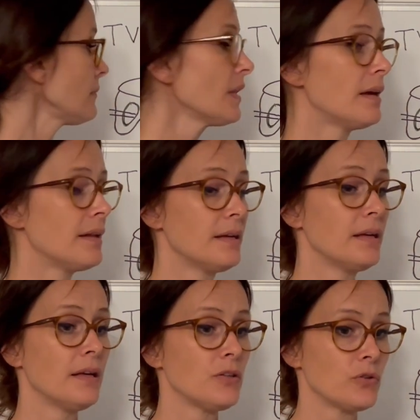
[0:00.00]
And
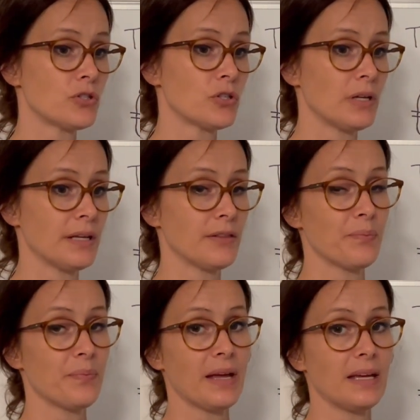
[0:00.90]
usually the
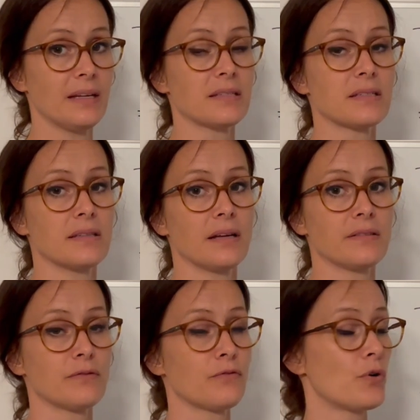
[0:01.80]
pain is
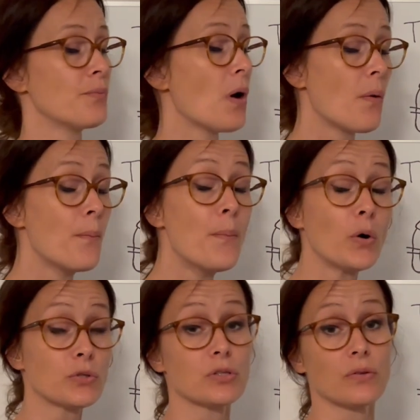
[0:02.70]
not, for
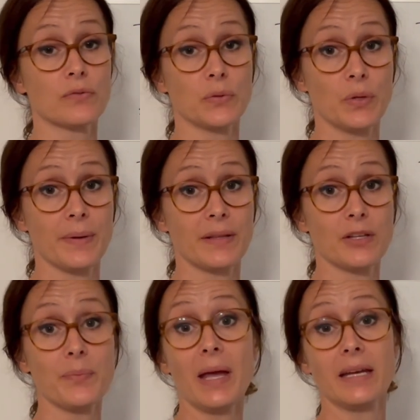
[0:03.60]
most of the women,
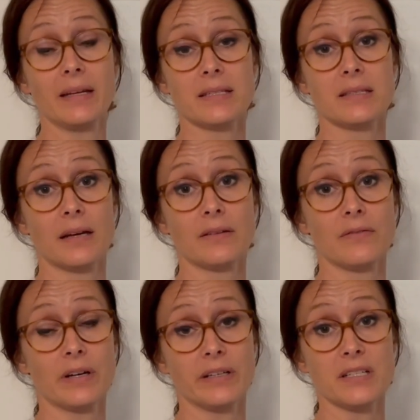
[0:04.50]
the pain is not
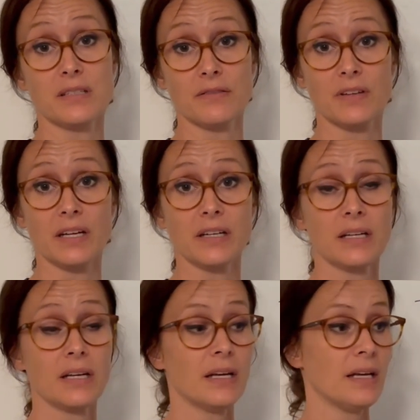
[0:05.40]
very
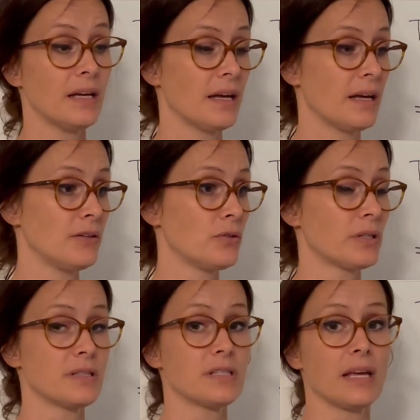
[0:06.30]
severe. You
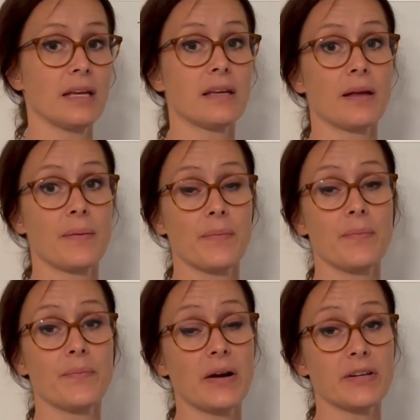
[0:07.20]
can take
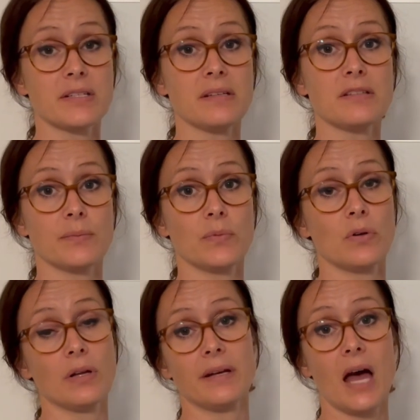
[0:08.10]

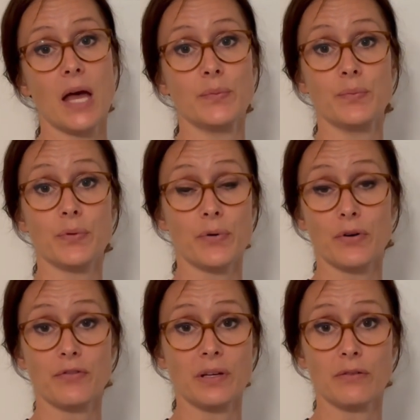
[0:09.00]
paracetamol and
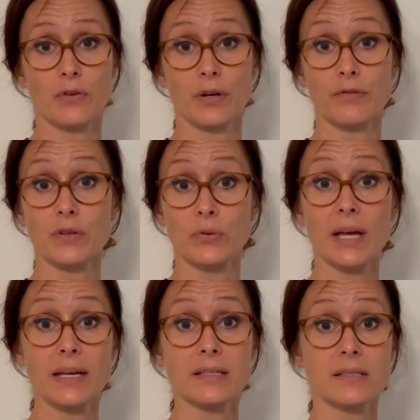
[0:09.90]
ibuprofen for a few
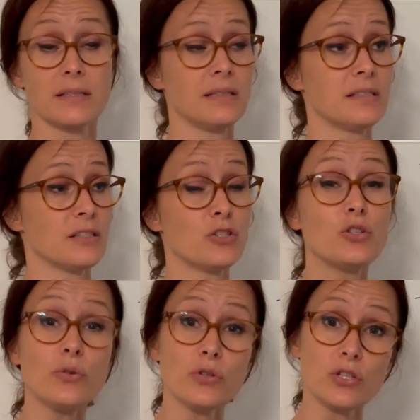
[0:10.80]
days. This is
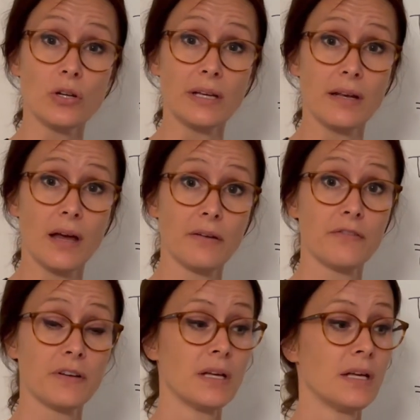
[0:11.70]
usually
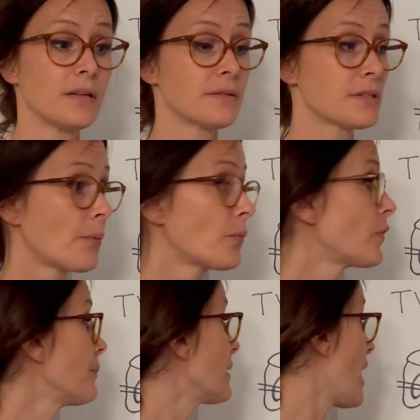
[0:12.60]
enough. Some
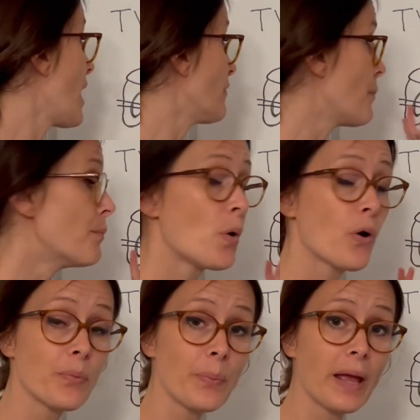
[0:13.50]
women have
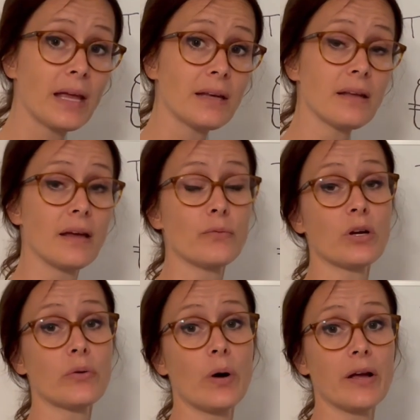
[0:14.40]
more pain and
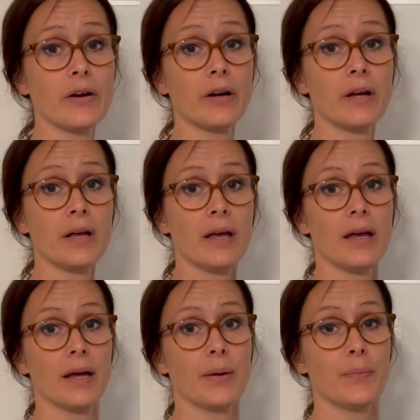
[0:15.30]
require
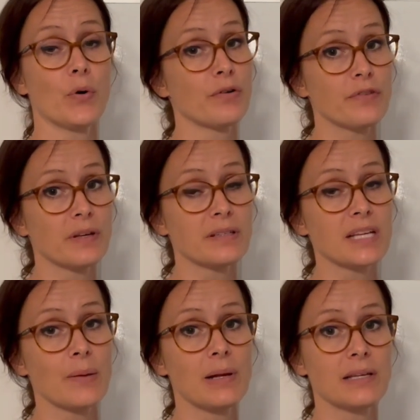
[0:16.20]
morphine
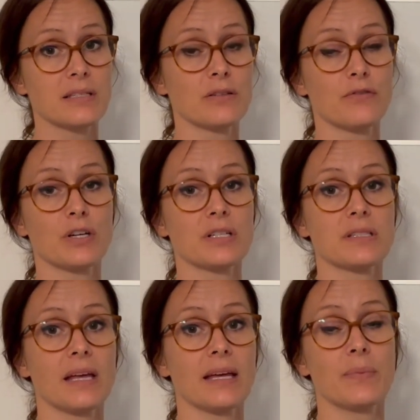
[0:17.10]
tablets the first
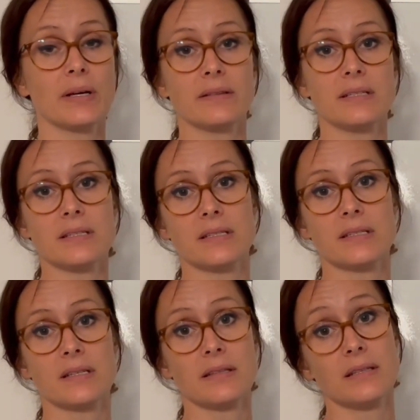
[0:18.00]
day, but this
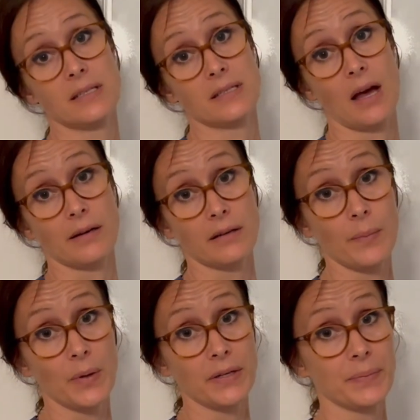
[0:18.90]
is
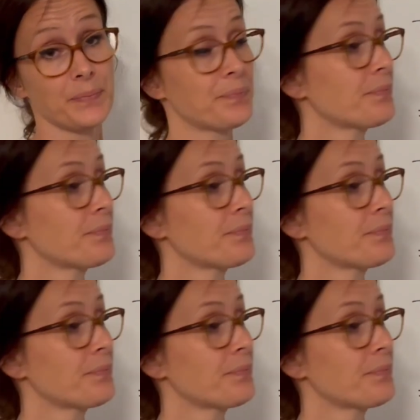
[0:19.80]
uncommon.